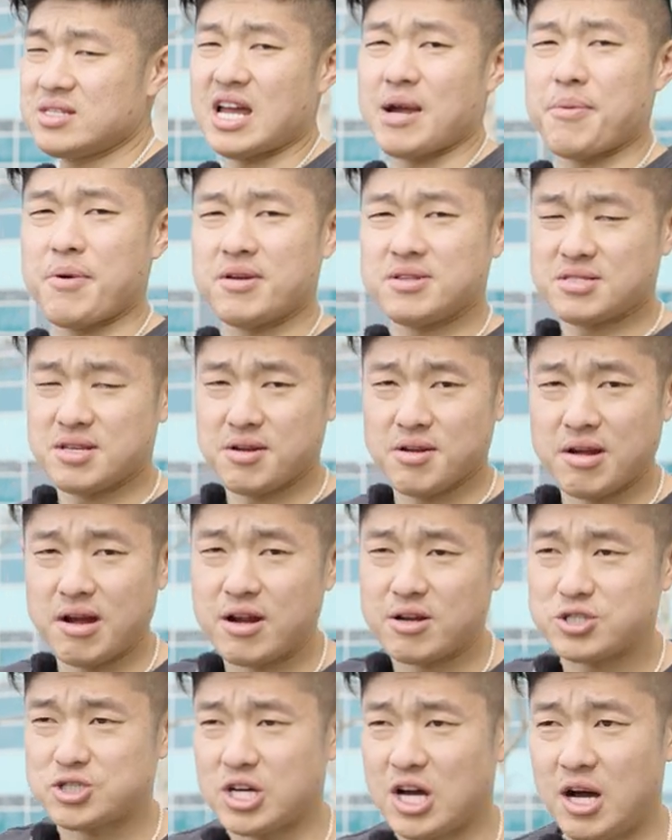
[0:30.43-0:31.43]
Type R is here at
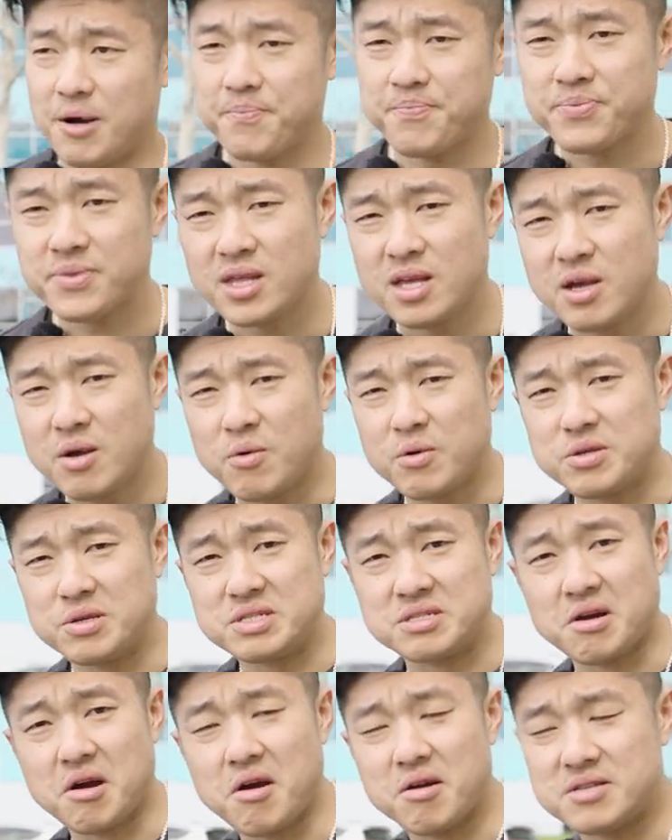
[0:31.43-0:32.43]
our shop. We did
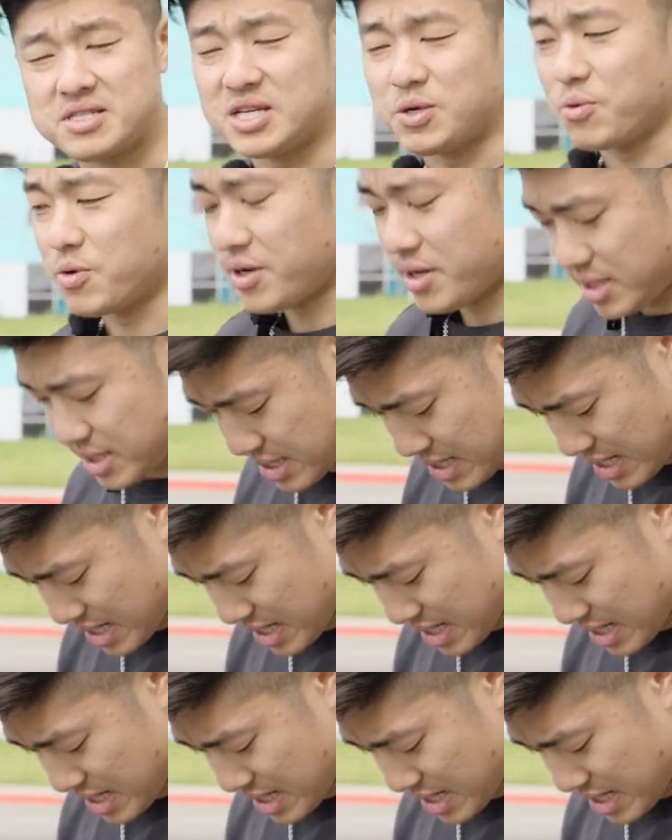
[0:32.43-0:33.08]
some R&D work,